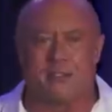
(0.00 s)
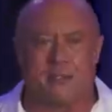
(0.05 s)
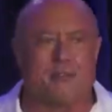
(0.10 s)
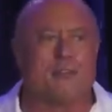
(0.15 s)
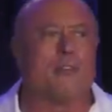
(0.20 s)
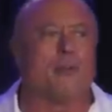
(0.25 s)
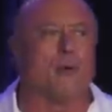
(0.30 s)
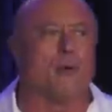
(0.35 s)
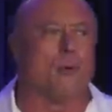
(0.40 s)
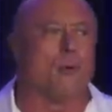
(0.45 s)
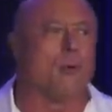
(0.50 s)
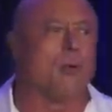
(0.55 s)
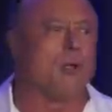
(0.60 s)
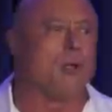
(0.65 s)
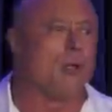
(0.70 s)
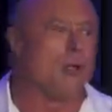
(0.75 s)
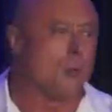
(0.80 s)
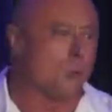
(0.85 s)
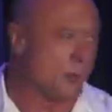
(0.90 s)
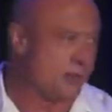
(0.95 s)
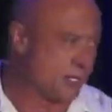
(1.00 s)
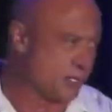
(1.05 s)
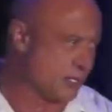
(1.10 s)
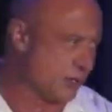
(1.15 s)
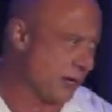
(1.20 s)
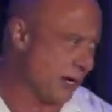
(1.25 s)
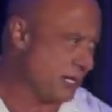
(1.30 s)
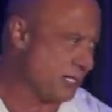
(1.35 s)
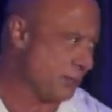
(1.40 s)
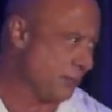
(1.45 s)
to do with his
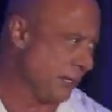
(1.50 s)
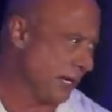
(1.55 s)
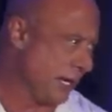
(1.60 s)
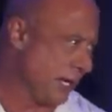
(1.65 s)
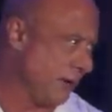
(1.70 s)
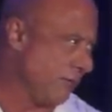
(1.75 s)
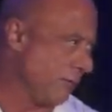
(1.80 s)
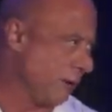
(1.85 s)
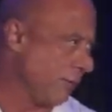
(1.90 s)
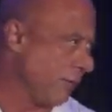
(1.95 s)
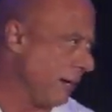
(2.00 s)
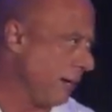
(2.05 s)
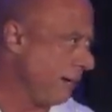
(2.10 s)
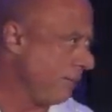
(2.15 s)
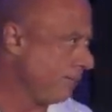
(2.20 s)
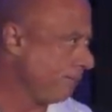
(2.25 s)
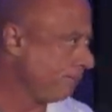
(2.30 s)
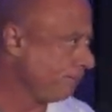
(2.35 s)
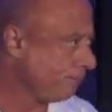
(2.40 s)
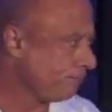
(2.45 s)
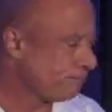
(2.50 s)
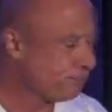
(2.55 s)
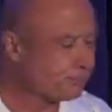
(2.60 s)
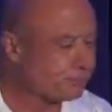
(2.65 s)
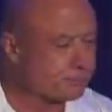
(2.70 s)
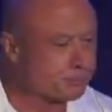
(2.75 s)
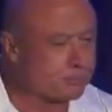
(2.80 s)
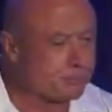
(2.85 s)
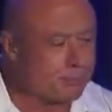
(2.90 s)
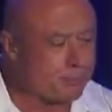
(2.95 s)
crazy behavior, right?
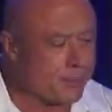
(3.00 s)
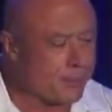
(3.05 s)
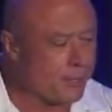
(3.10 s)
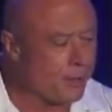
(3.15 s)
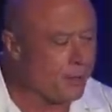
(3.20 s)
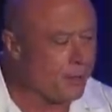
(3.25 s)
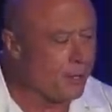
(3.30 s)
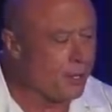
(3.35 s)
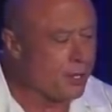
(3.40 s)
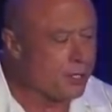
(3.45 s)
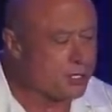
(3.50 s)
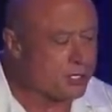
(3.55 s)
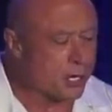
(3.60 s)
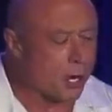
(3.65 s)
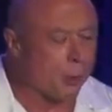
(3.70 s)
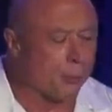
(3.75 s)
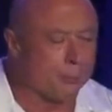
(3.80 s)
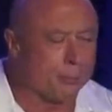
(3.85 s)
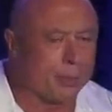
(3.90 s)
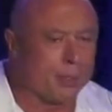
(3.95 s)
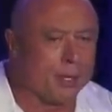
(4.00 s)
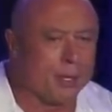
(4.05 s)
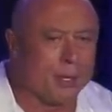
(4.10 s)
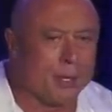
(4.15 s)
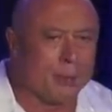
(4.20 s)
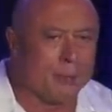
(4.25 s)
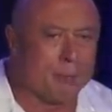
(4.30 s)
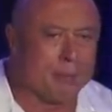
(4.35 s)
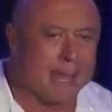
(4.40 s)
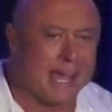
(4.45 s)
So,
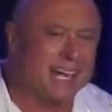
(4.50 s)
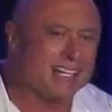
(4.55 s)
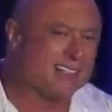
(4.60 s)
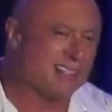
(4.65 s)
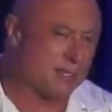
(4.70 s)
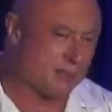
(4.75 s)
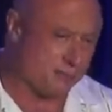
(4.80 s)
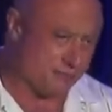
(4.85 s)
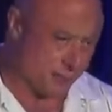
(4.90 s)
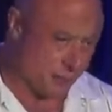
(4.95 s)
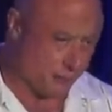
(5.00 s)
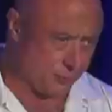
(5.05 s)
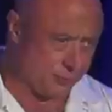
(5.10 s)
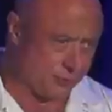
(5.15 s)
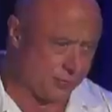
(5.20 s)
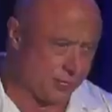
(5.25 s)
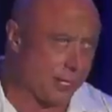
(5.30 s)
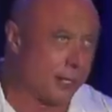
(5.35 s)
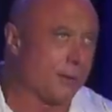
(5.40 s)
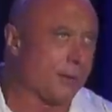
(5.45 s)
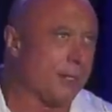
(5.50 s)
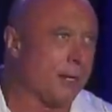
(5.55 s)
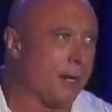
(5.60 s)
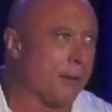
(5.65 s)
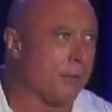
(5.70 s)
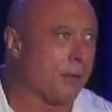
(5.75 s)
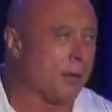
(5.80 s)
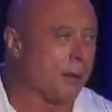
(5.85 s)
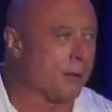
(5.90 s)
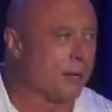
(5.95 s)
back to the phone thing, and
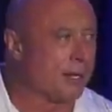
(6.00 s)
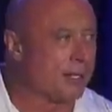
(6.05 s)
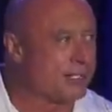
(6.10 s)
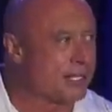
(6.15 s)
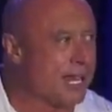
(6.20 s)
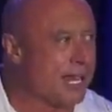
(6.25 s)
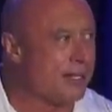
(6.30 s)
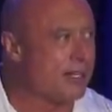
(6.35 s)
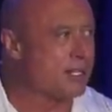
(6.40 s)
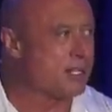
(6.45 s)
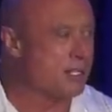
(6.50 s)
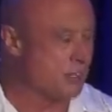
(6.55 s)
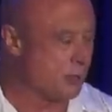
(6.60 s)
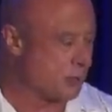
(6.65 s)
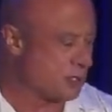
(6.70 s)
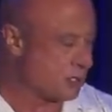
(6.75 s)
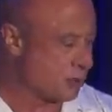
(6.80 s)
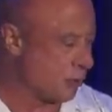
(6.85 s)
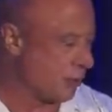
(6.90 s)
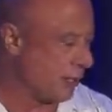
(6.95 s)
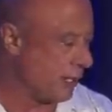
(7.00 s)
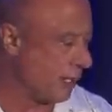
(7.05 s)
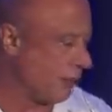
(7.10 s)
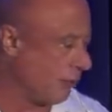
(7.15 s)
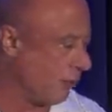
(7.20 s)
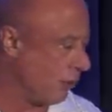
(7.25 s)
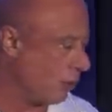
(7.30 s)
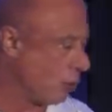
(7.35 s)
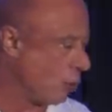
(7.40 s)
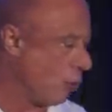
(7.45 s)
I'm going to tie this into a story here
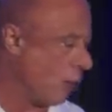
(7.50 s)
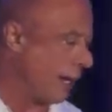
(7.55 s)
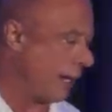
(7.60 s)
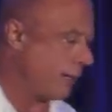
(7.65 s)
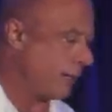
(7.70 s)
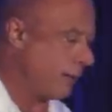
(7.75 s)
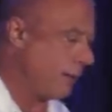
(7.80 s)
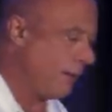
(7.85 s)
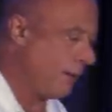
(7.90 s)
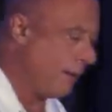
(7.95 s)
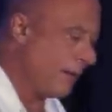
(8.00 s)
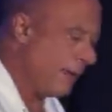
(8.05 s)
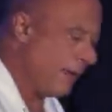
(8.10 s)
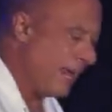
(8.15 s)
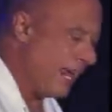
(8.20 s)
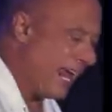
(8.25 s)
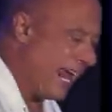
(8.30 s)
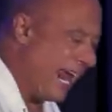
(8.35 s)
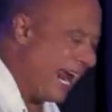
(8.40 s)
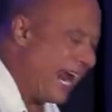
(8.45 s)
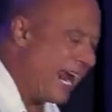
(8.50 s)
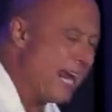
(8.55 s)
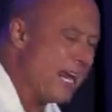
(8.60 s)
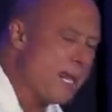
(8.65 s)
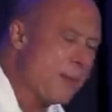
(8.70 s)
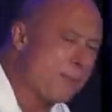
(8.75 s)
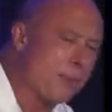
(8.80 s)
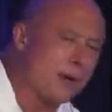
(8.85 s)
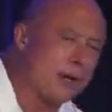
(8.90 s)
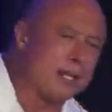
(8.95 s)
real quick.
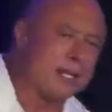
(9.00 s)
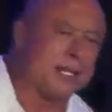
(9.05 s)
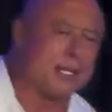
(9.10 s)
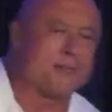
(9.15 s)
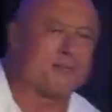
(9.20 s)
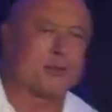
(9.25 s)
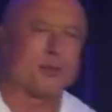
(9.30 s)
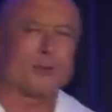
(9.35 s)
Anybody, if